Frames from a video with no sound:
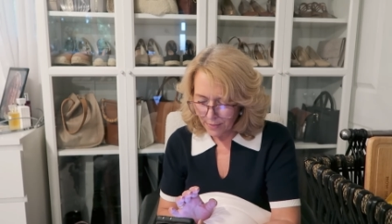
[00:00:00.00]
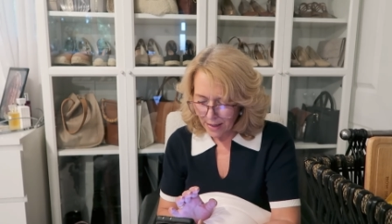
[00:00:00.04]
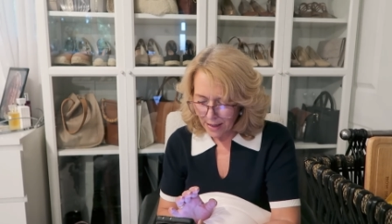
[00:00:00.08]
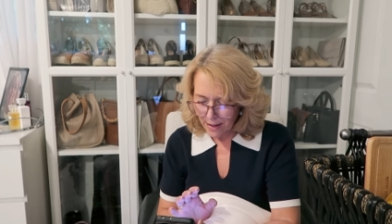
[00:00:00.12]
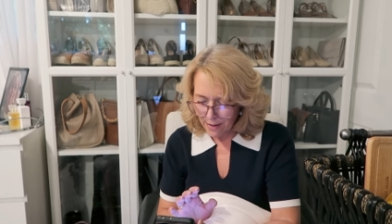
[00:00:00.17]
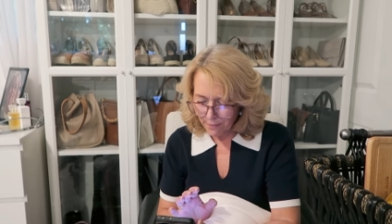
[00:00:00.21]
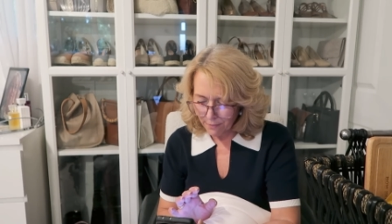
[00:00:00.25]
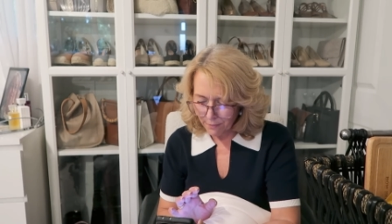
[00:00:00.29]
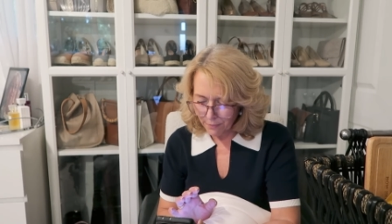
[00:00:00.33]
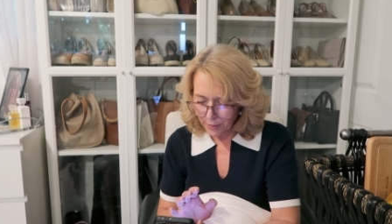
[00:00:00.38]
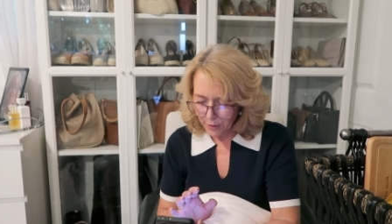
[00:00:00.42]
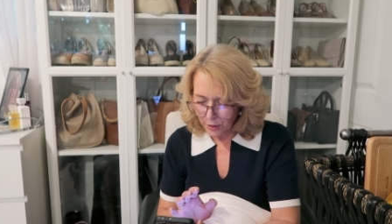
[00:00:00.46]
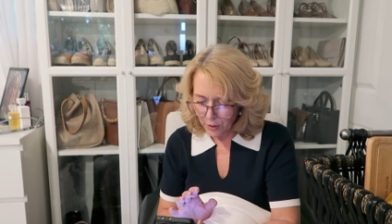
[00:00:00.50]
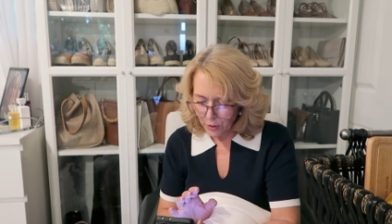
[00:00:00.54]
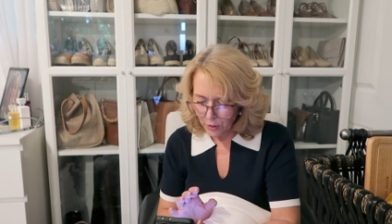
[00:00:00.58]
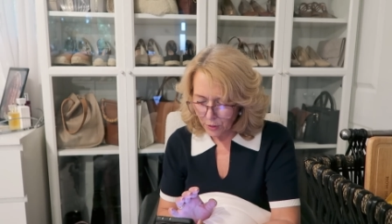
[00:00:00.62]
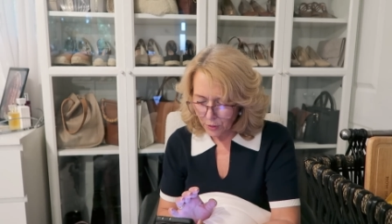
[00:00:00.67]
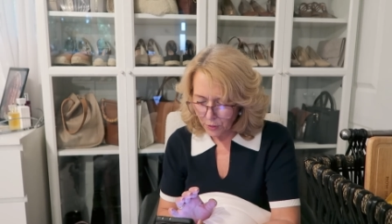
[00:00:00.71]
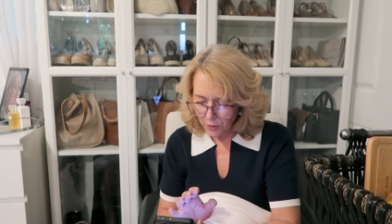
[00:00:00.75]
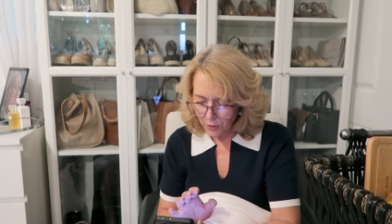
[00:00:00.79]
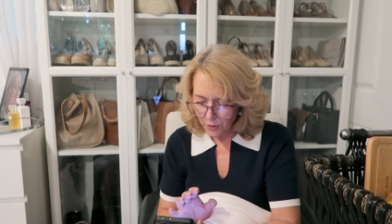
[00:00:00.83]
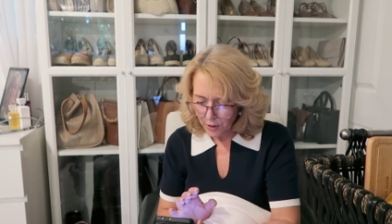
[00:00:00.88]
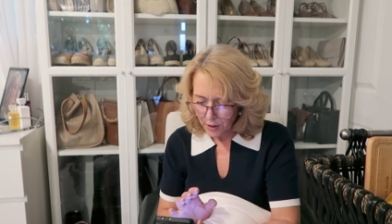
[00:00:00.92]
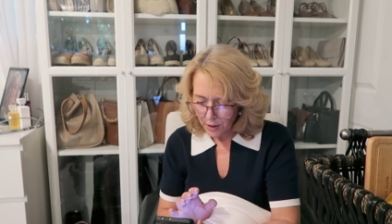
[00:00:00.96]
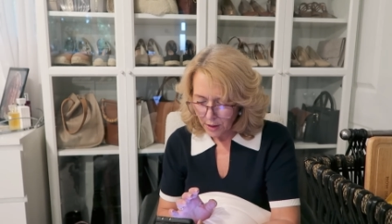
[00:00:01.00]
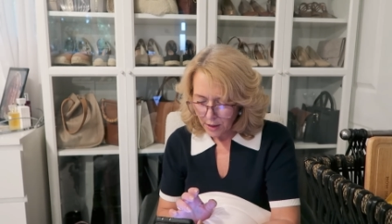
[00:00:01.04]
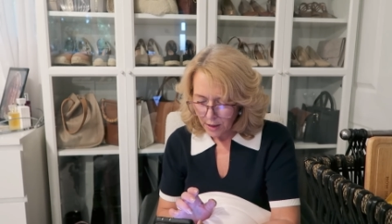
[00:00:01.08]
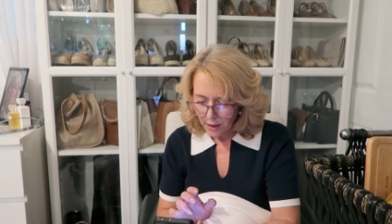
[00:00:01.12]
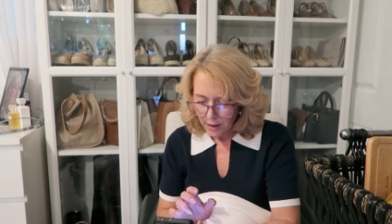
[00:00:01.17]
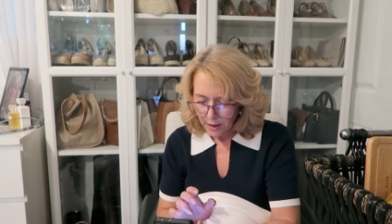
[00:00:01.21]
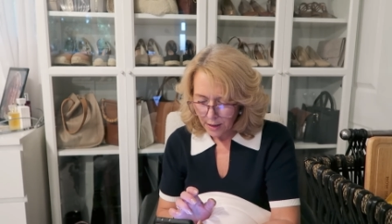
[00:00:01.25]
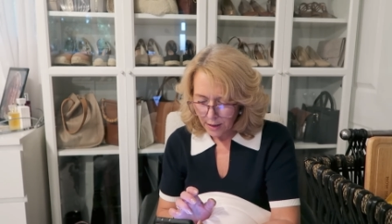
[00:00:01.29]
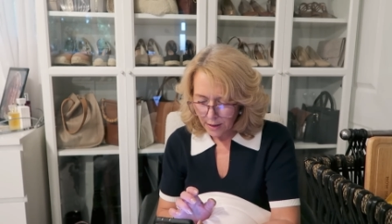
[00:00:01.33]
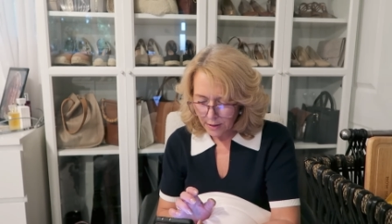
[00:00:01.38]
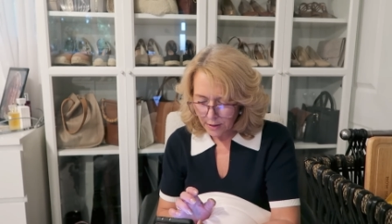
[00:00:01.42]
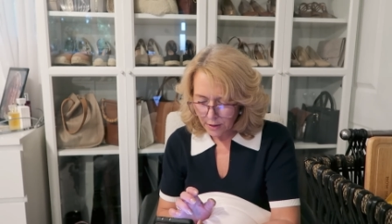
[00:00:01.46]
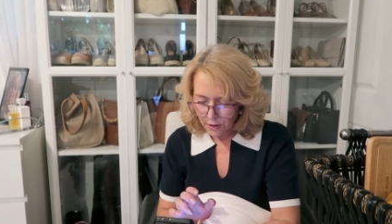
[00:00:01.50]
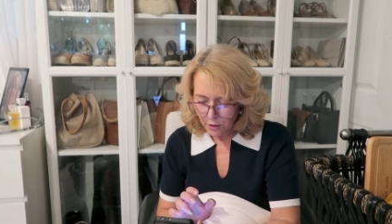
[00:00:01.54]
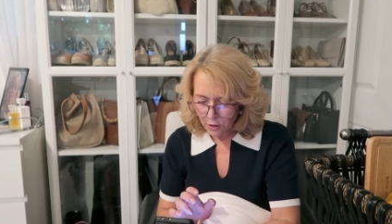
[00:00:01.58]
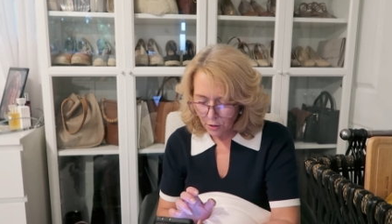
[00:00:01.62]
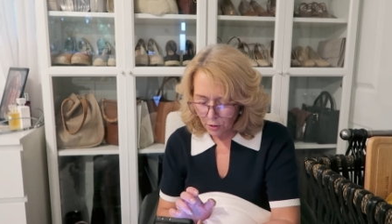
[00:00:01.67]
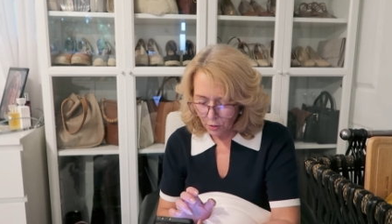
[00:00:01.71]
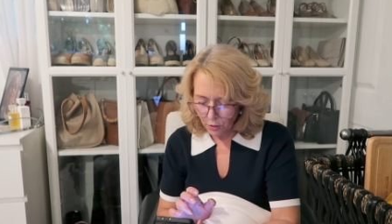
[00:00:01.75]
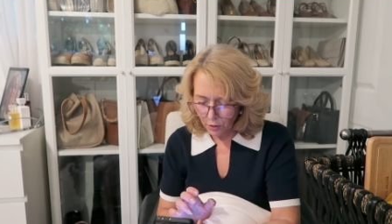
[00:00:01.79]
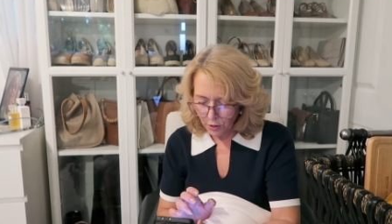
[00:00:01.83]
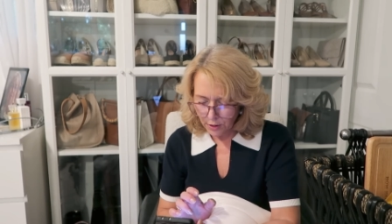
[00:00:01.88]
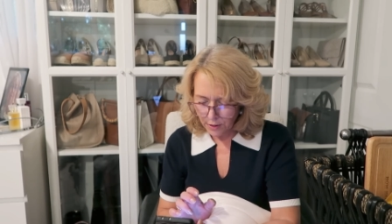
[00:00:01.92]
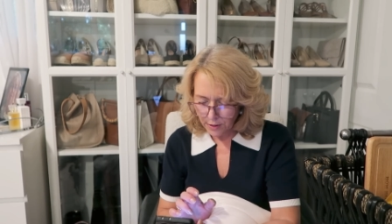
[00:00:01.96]
bamboo. It's
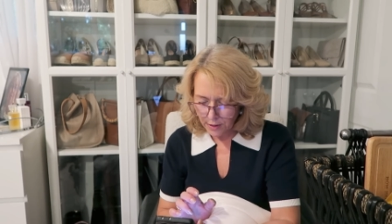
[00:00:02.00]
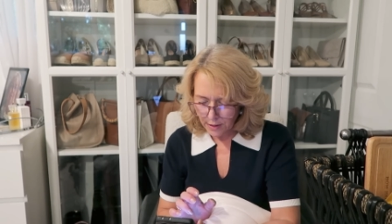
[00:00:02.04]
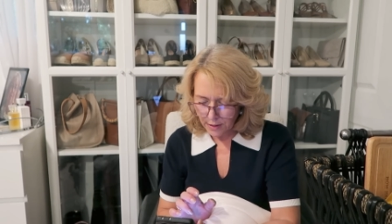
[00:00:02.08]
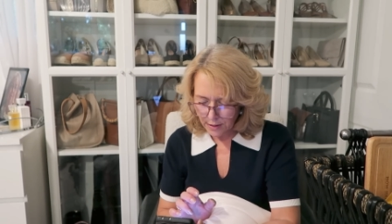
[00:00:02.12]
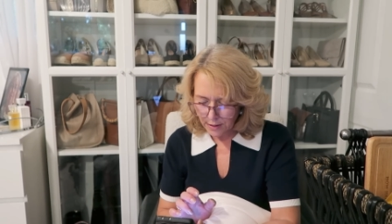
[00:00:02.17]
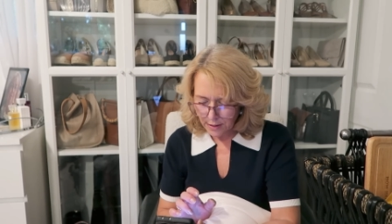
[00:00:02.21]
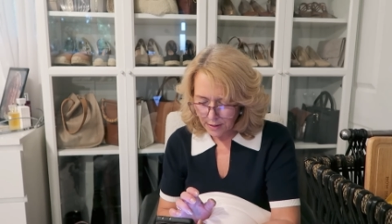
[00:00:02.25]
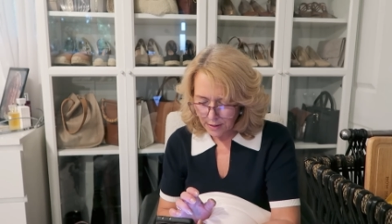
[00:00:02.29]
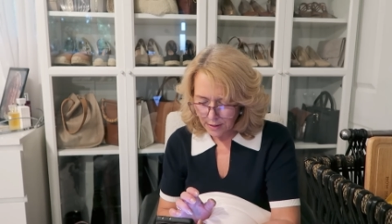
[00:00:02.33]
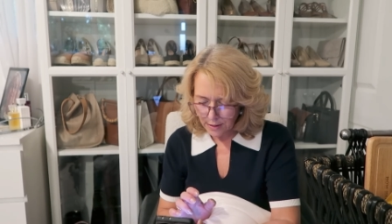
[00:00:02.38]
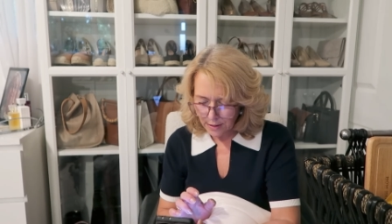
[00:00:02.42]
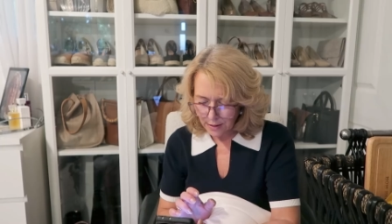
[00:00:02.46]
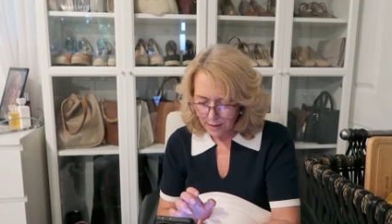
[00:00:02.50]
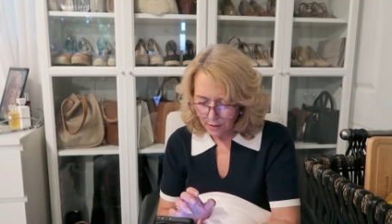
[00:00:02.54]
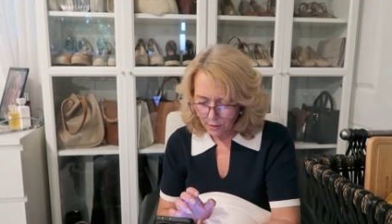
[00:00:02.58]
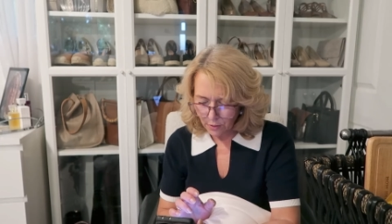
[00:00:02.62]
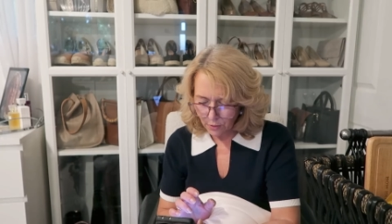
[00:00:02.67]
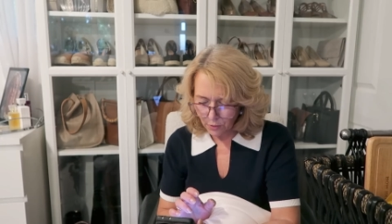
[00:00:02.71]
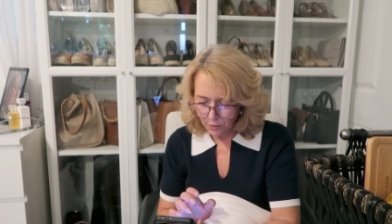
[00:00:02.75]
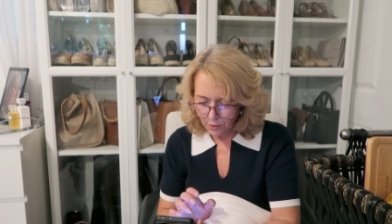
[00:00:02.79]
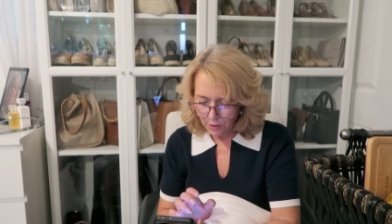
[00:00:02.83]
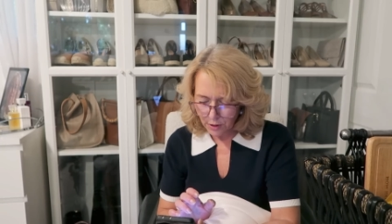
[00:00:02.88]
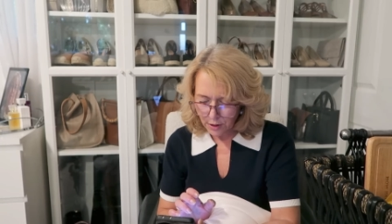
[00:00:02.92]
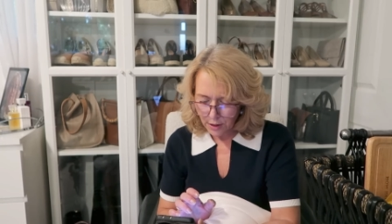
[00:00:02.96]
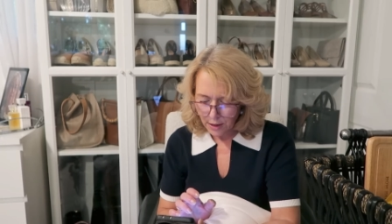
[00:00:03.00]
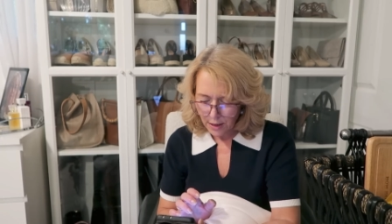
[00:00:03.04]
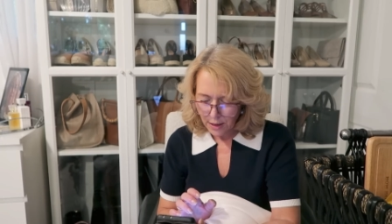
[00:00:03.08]
cooler than silk.